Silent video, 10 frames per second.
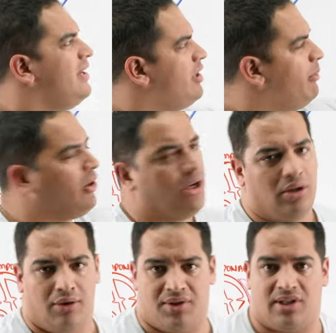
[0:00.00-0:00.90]

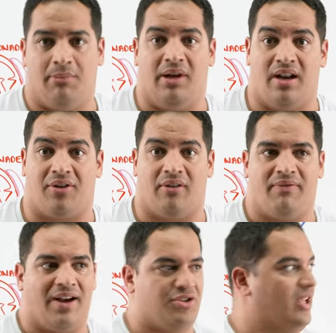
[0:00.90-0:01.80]
tuberculosis can be another
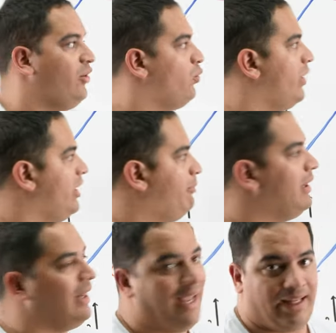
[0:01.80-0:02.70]
infection that can really
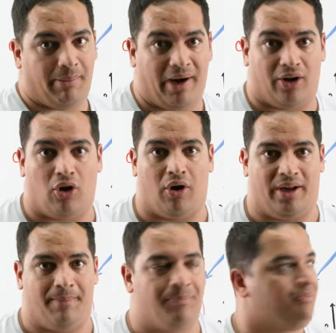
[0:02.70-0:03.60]
plague the
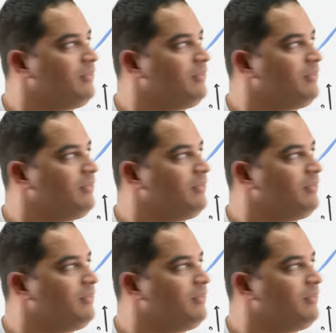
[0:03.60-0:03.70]
pericardium.